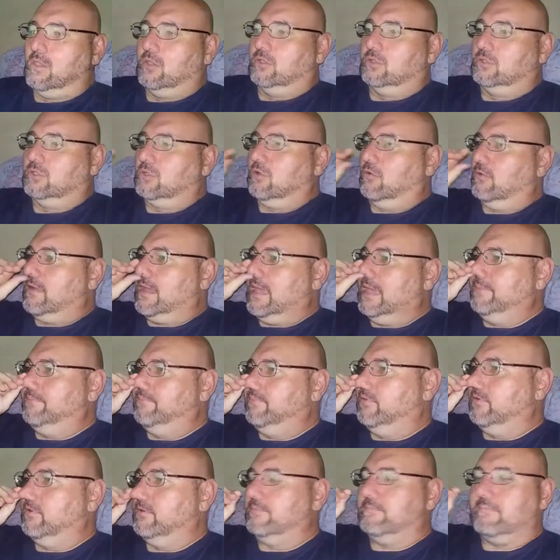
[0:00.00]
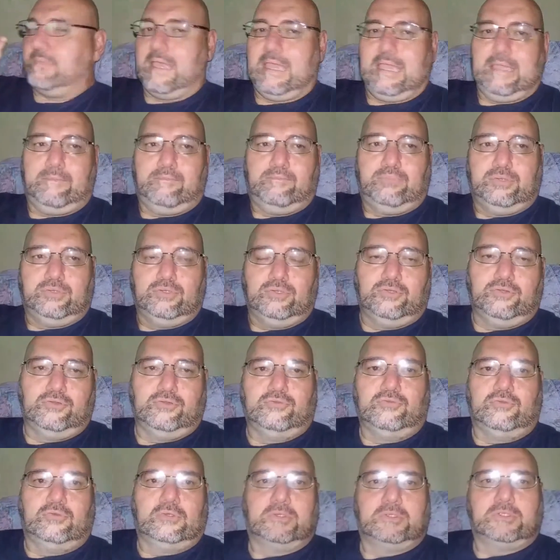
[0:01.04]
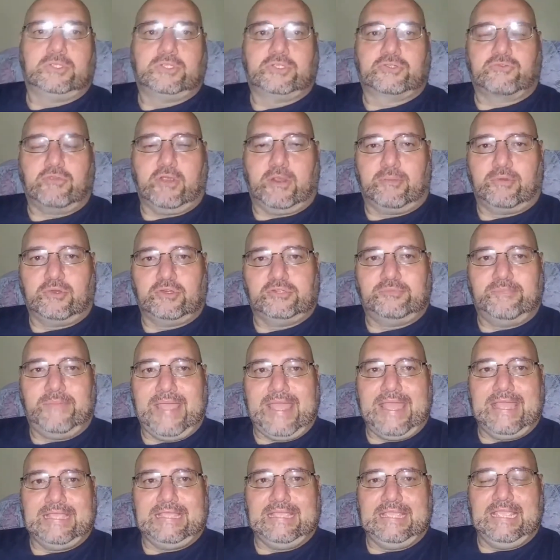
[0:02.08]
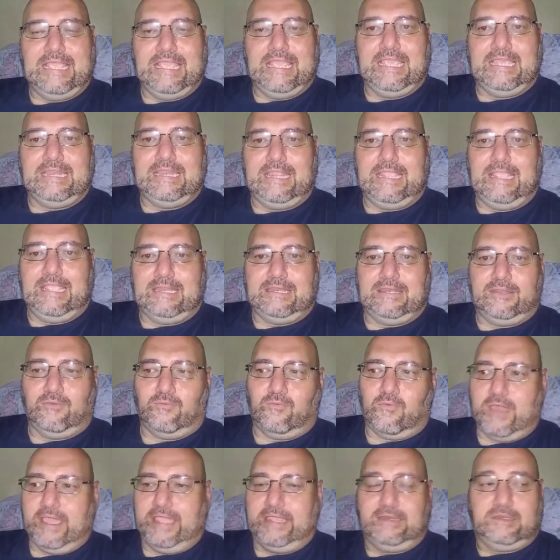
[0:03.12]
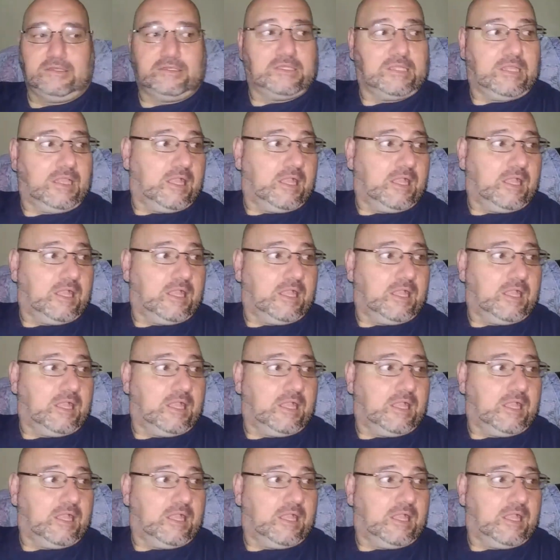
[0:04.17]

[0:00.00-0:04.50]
So I put my blue scrubbers back in, and the white